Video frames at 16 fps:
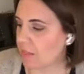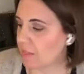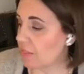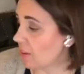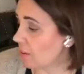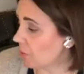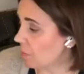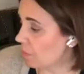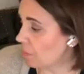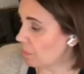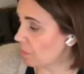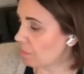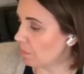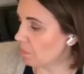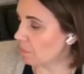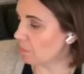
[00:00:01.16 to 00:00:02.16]
This
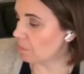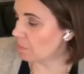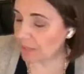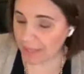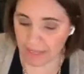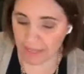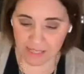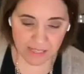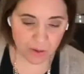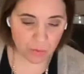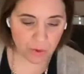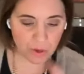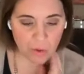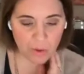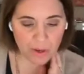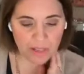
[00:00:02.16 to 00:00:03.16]
place that
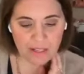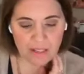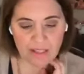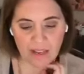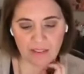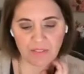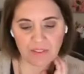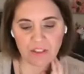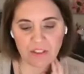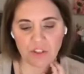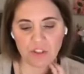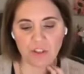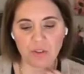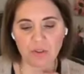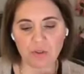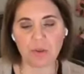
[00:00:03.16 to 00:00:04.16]
we're going to dive
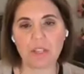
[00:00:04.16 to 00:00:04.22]
into